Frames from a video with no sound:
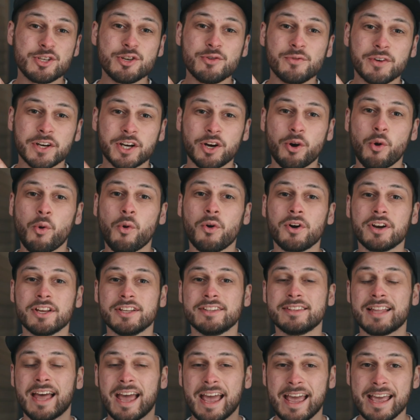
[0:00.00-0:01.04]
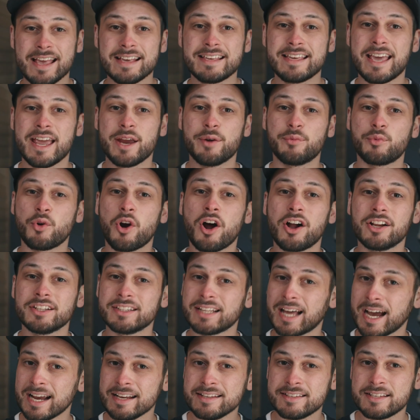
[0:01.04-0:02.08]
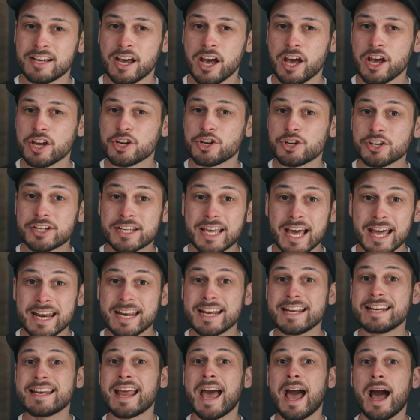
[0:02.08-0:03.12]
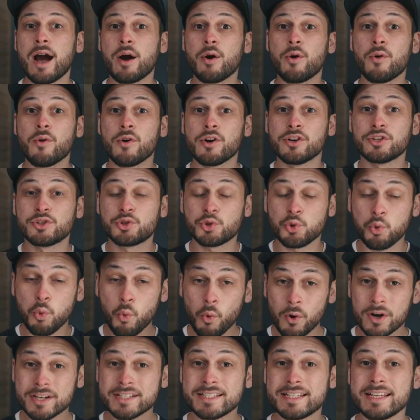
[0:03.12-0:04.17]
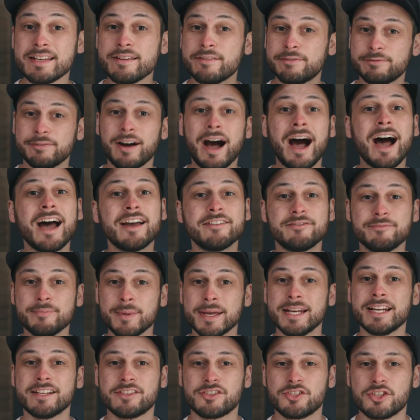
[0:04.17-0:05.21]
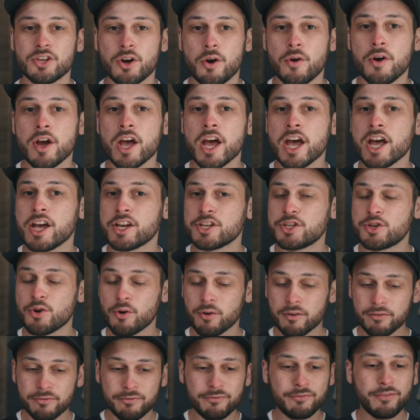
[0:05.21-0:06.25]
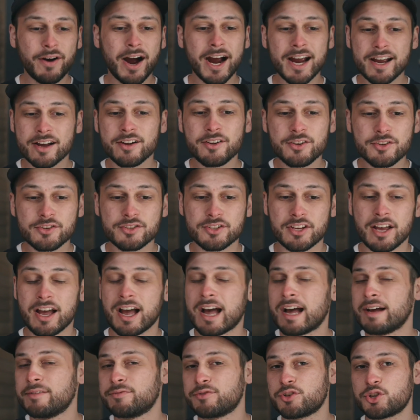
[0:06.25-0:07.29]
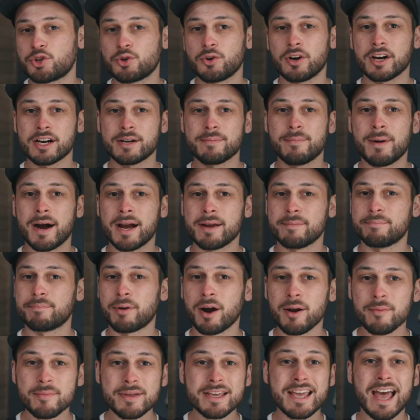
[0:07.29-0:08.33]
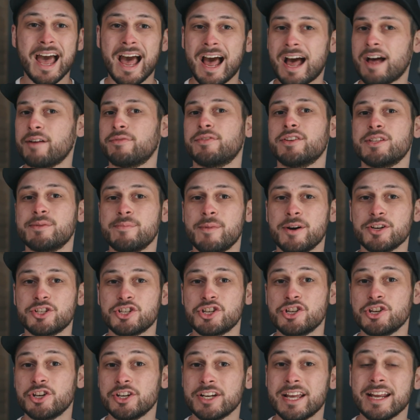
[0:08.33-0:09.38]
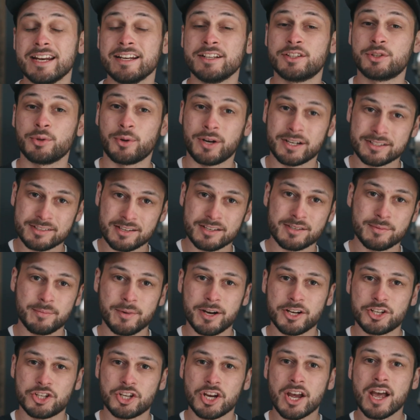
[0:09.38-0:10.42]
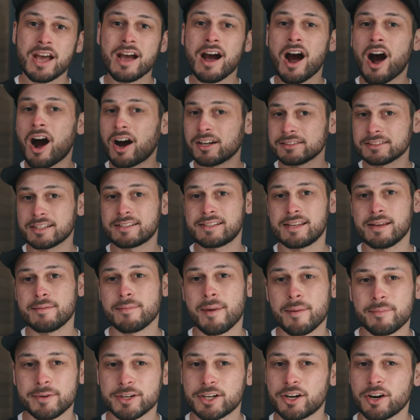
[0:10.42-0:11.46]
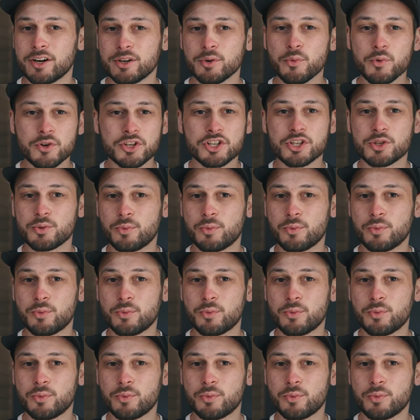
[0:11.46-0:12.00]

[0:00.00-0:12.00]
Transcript: you record in the 8K raw light, you're getting now 25 minutes. So your files have shrunk by probably half as much, and you're getting twice as much on the same memory card, which is